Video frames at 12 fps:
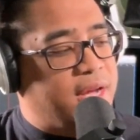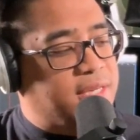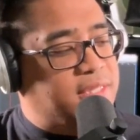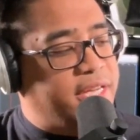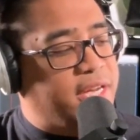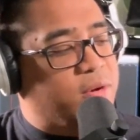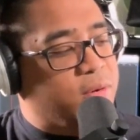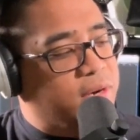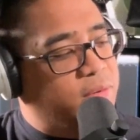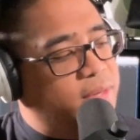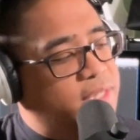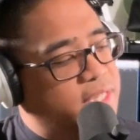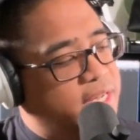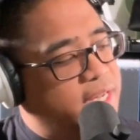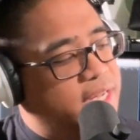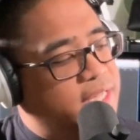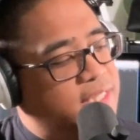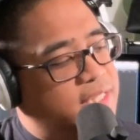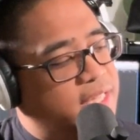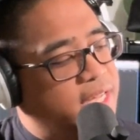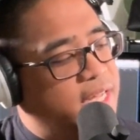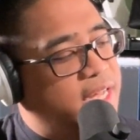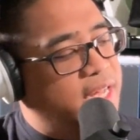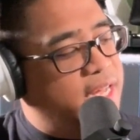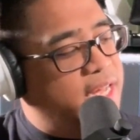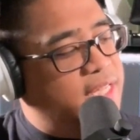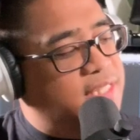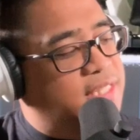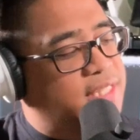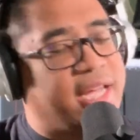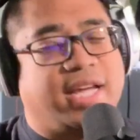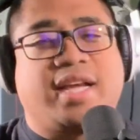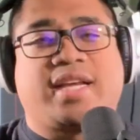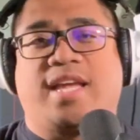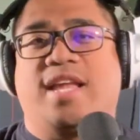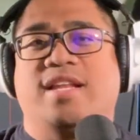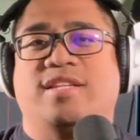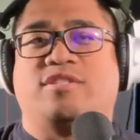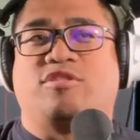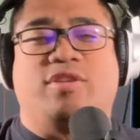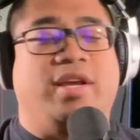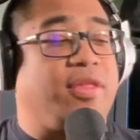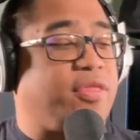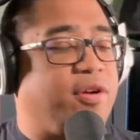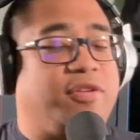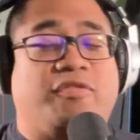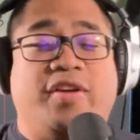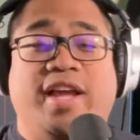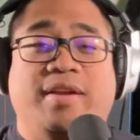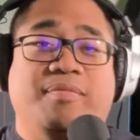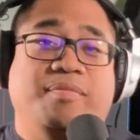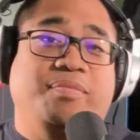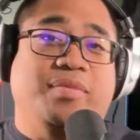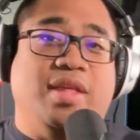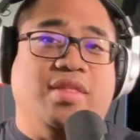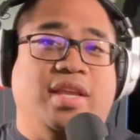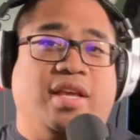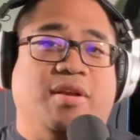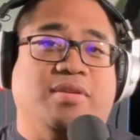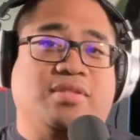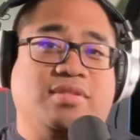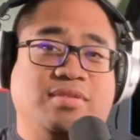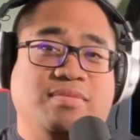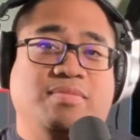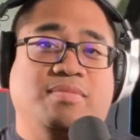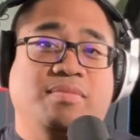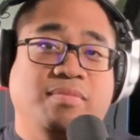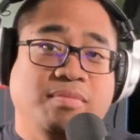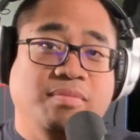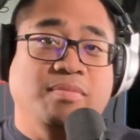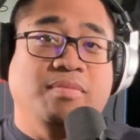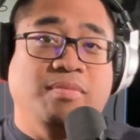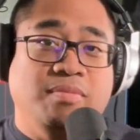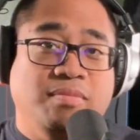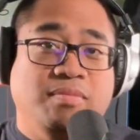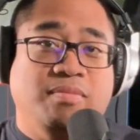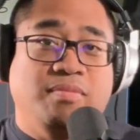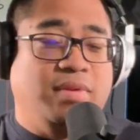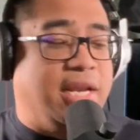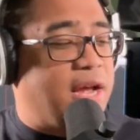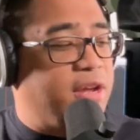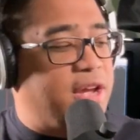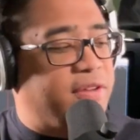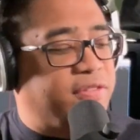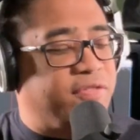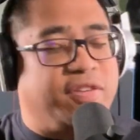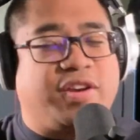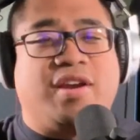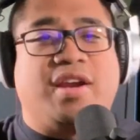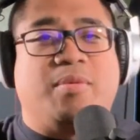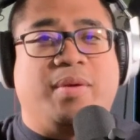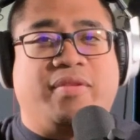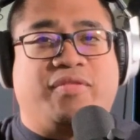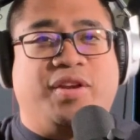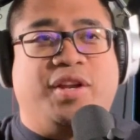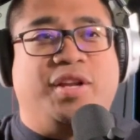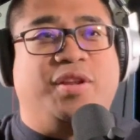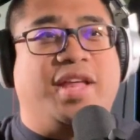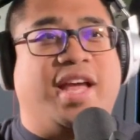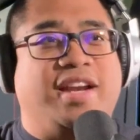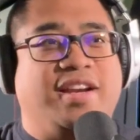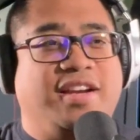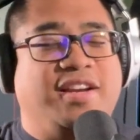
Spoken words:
D chord, which is the second string, third fret, and then he goes, now you have to figure out a way for you to do that.